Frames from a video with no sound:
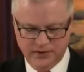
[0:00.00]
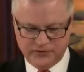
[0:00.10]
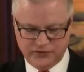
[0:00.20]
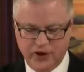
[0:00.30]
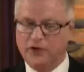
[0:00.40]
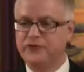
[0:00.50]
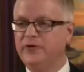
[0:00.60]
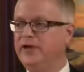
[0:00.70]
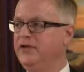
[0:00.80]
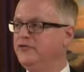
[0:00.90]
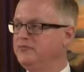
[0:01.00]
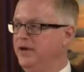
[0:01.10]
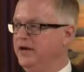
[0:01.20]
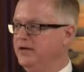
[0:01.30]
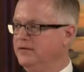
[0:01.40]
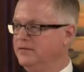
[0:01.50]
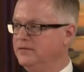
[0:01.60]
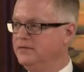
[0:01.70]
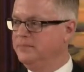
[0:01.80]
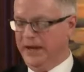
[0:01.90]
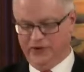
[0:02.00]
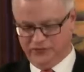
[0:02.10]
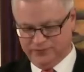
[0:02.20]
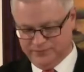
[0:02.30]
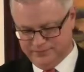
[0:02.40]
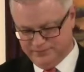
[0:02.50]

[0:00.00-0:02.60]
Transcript: This is also an English-made patch.